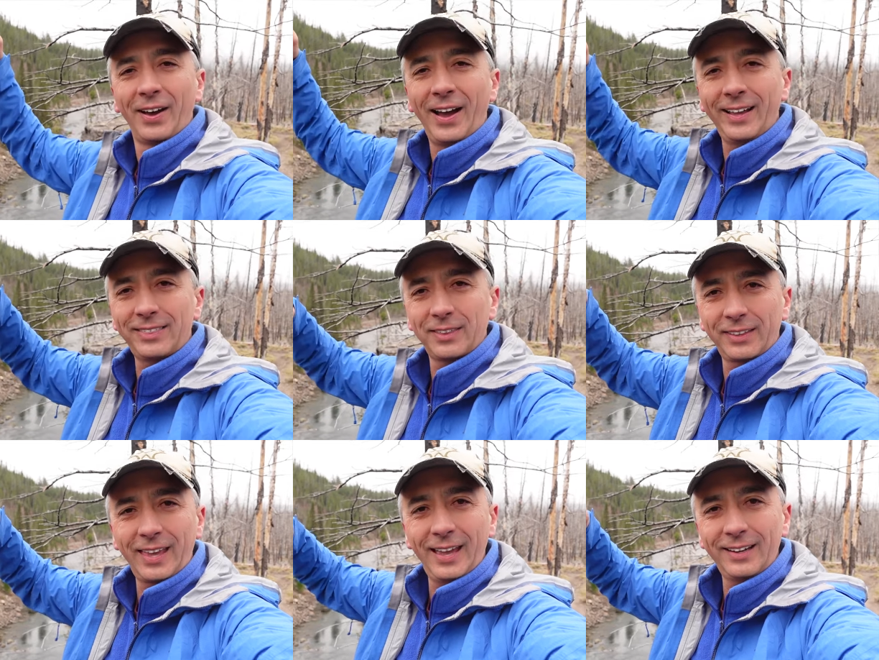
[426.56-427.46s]
the height of
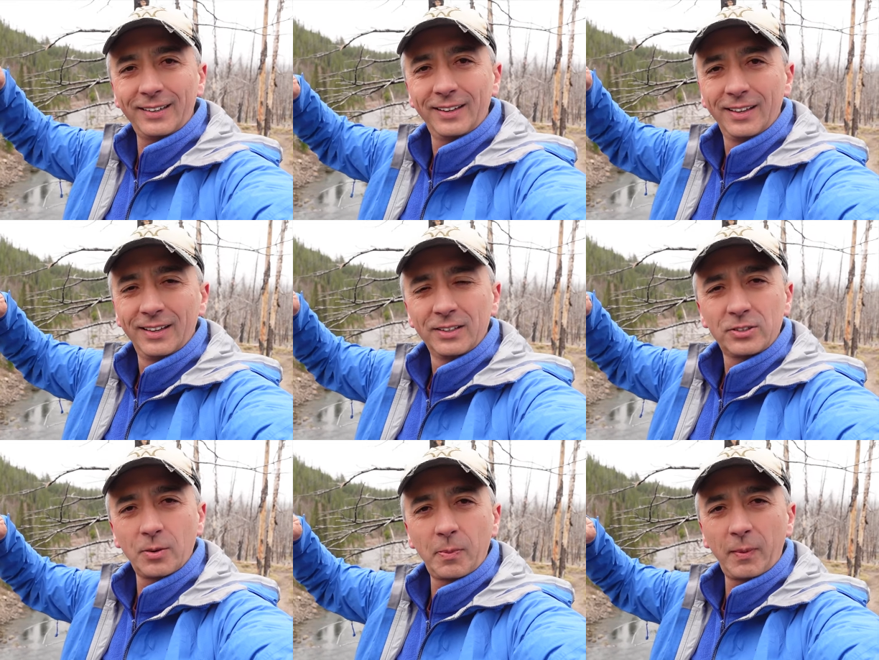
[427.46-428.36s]
the canyon
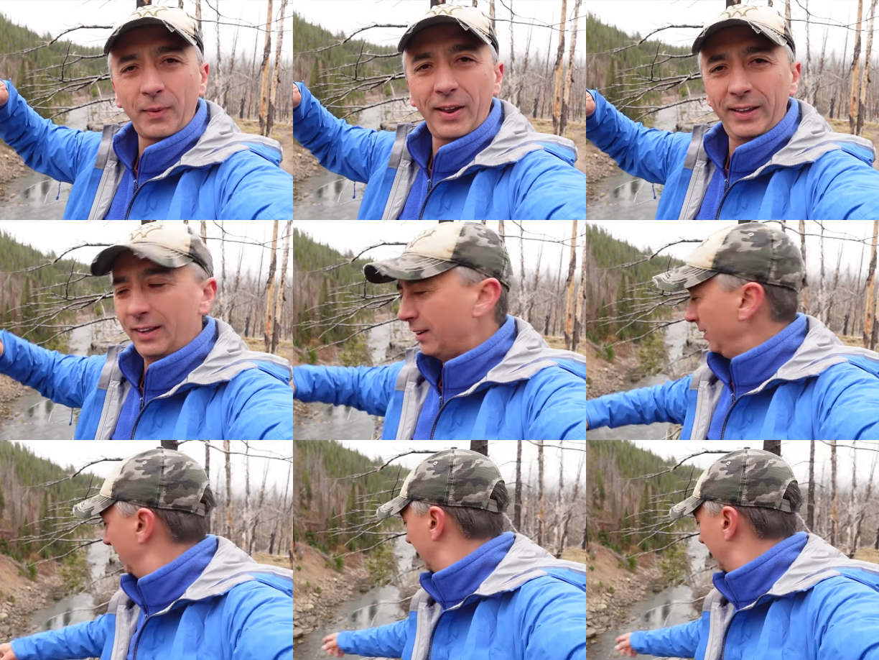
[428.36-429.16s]
should be right here.